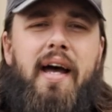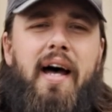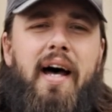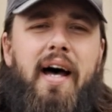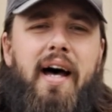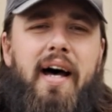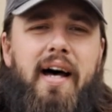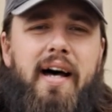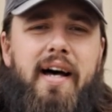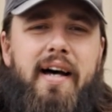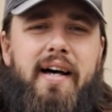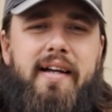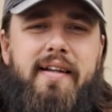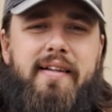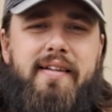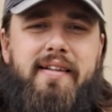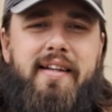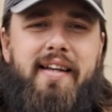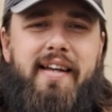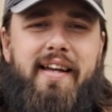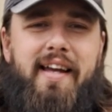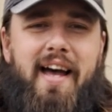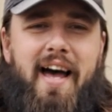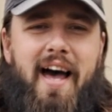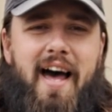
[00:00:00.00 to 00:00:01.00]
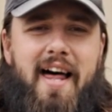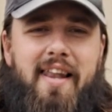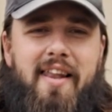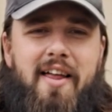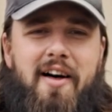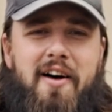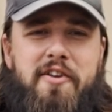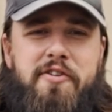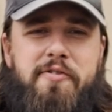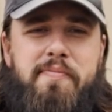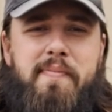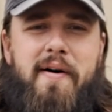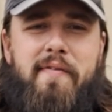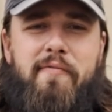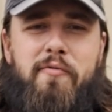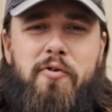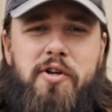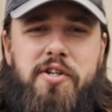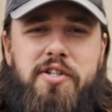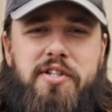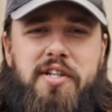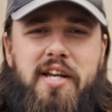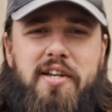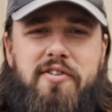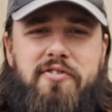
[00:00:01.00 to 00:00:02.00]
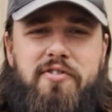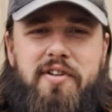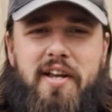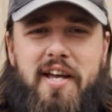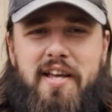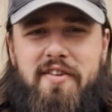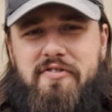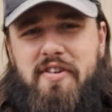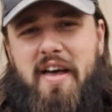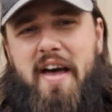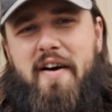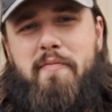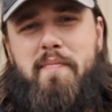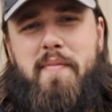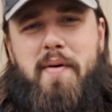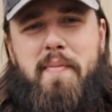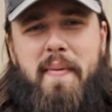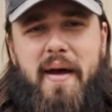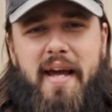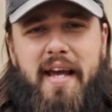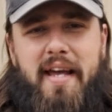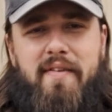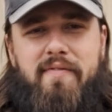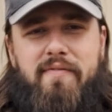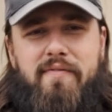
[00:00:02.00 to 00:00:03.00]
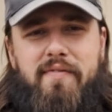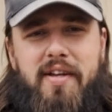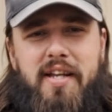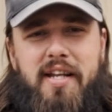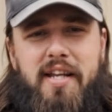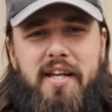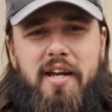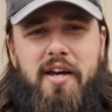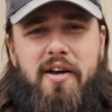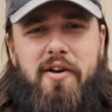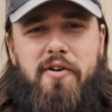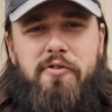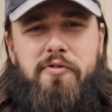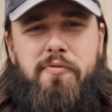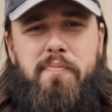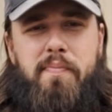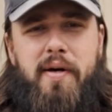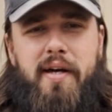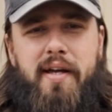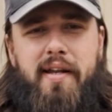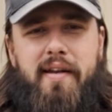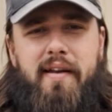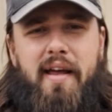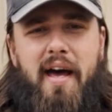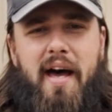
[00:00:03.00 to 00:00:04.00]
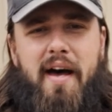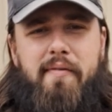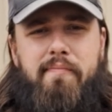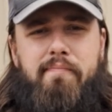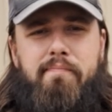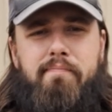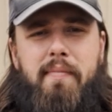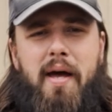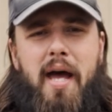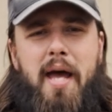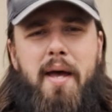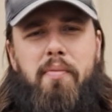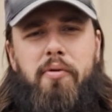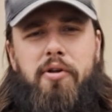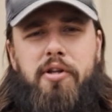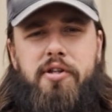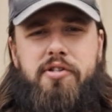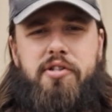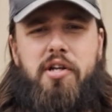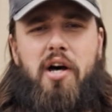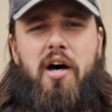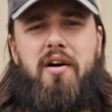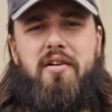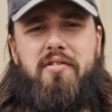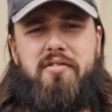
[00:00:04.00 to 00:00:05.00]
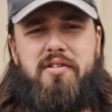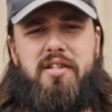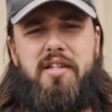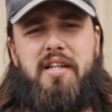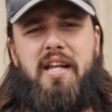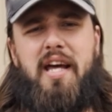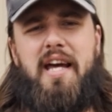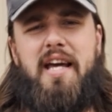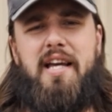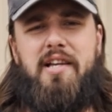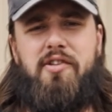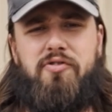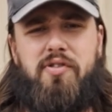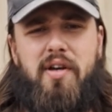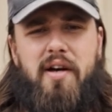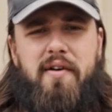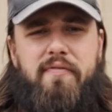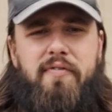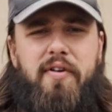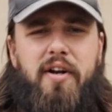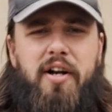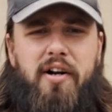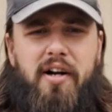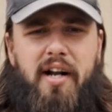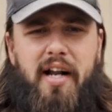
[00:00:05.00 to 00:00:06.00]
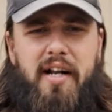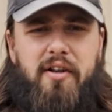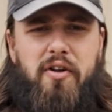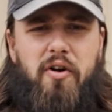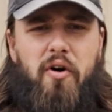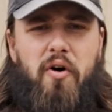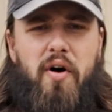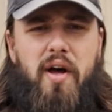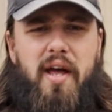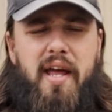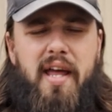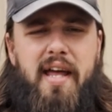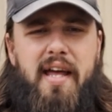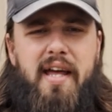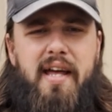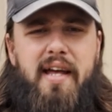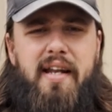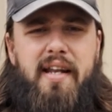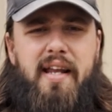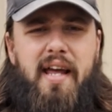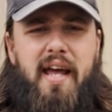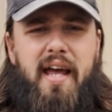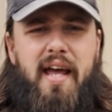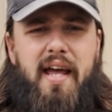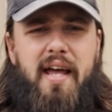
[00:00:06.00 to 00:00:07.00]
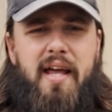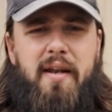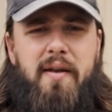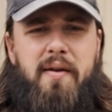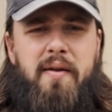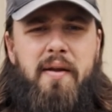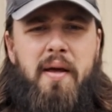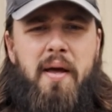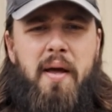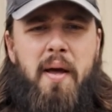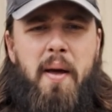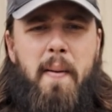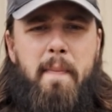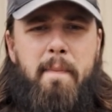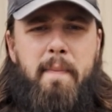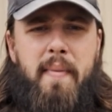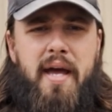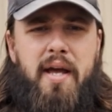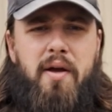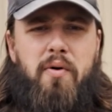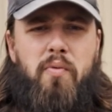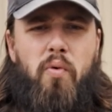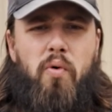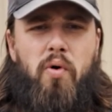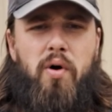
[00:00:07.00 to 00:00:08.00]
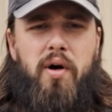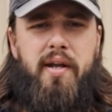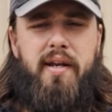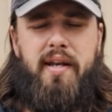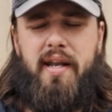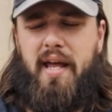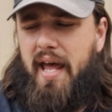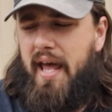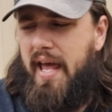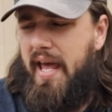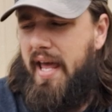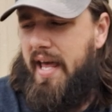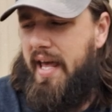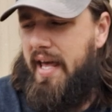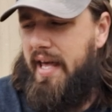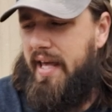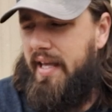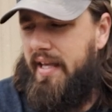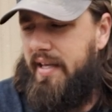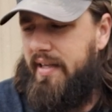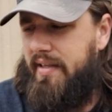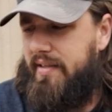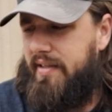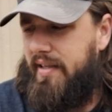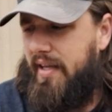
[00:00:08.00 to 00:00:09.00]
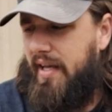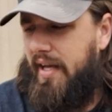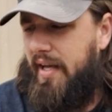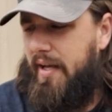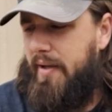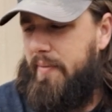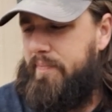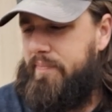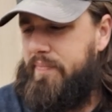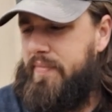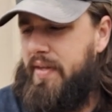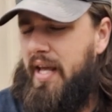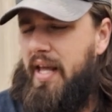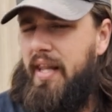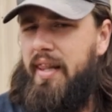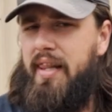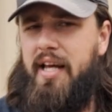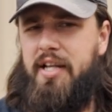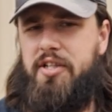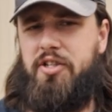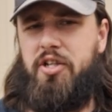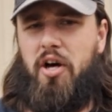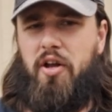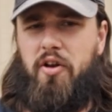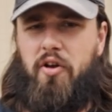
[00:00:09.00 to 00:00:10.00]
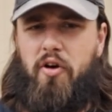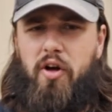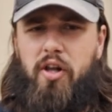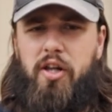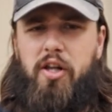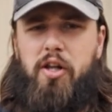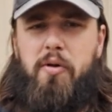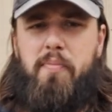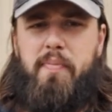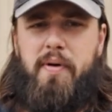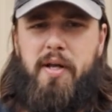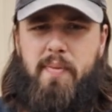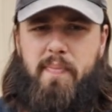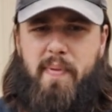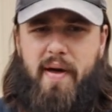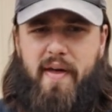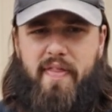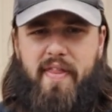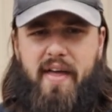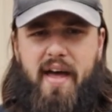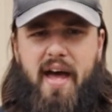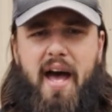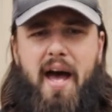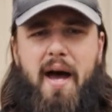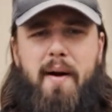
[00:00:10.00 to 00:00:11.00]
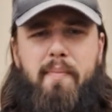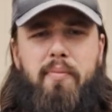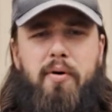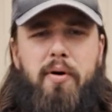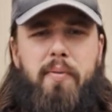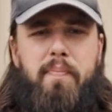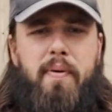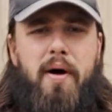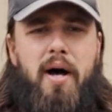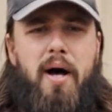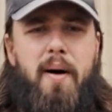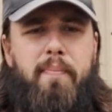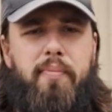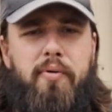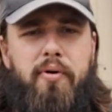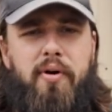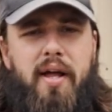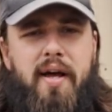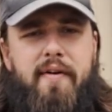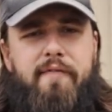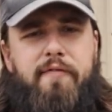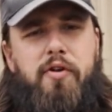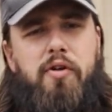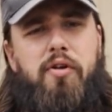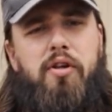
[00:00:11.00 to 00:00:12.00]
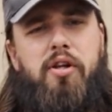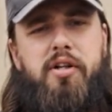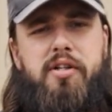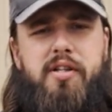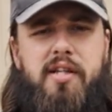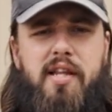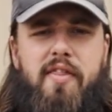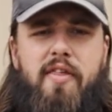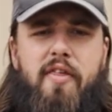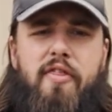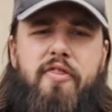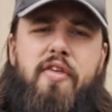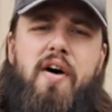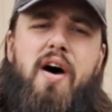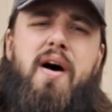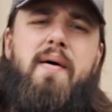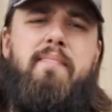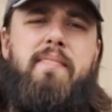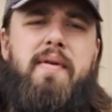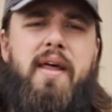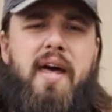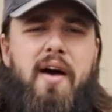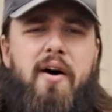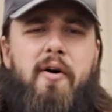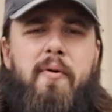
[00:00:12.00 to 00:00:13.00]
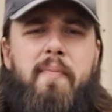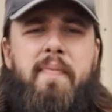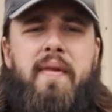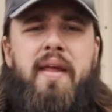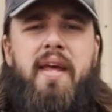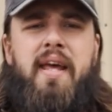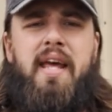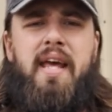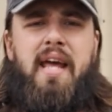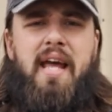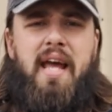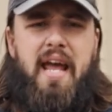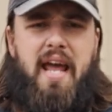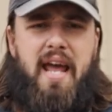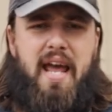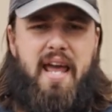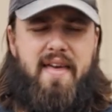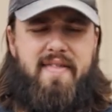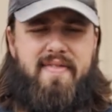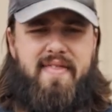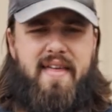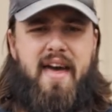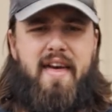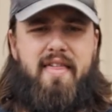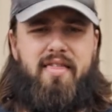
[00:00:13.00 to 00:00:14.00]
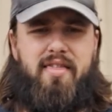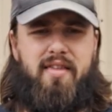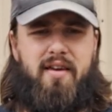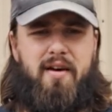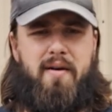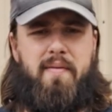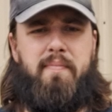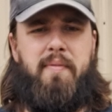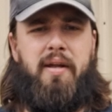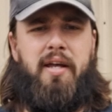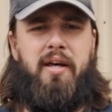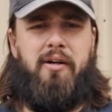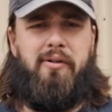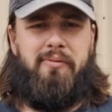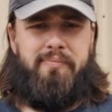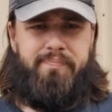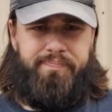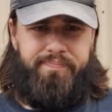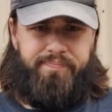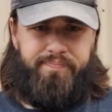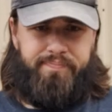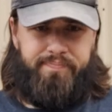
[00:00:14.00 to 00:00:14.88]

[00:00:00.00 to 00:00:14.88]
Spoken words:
I lost my voice yesterday, so I haven't been making videos, but I'm able to talk today, so I figured I'd go ahead and make one and let y'all know a little bit about the hybrid poplar. Now, if you looked at the thumbnail, in that thumbnail,